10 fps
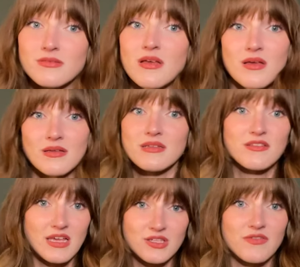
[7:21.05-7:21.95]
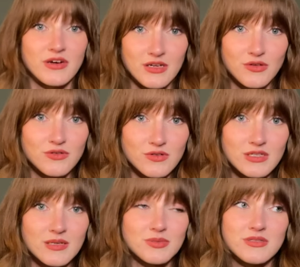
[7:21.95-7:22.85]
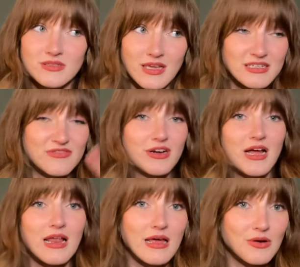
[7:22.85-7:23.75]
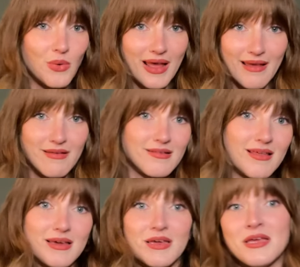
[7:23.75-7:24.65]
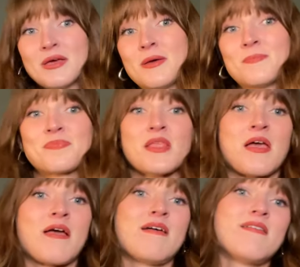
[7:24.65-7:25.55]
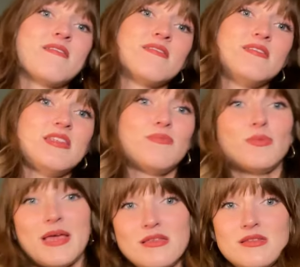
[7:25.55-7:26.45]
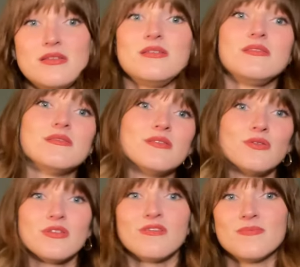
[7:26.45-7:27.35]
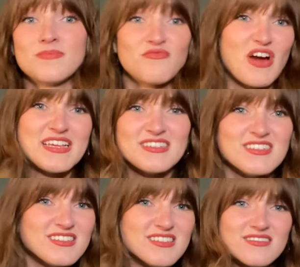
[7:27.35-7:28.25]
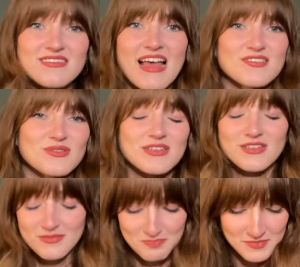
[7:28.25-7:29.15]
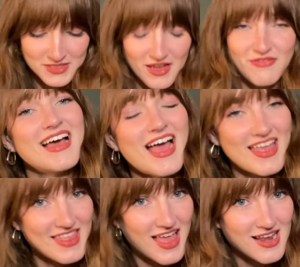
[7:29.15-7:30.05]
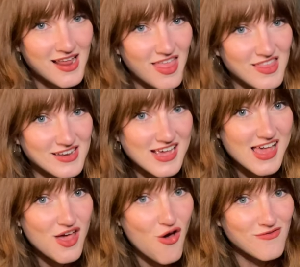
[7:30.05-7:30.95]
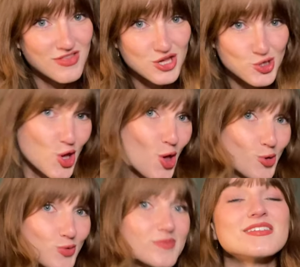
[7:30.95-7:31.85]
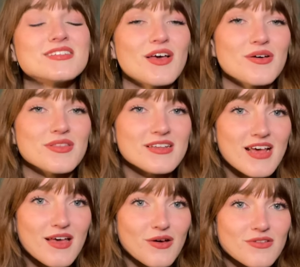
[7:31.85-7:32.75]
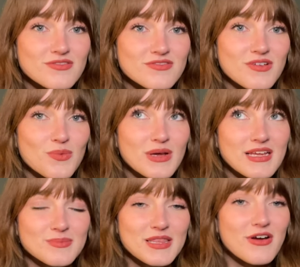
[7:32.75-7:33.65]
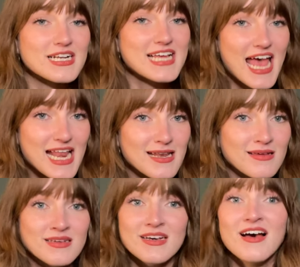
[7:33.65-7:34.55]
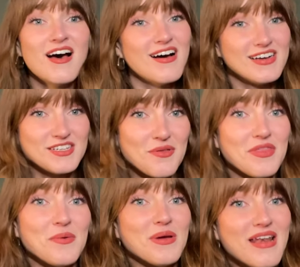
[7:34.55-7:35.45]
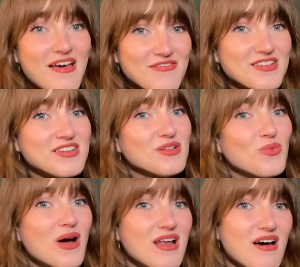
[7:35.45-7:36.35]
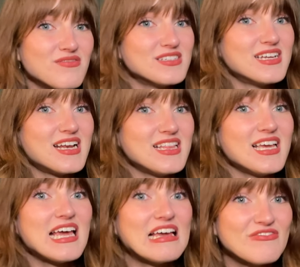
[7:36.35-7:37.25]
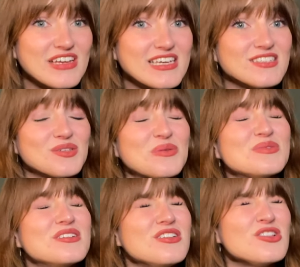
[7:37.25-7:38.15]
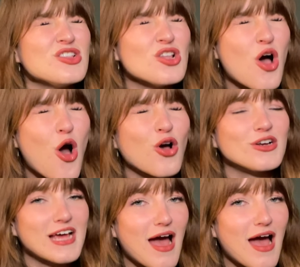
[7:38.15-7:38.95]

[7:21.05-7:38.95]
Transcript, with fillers: Uh, it's actually very useful tips. It's like different colour underwear and like nipple pasties and all the razors and that sort of stuff. And then the day of the show. So the day of, we had to be there at 10. I don't think we left until well after 10 in the evening, so it was a long day.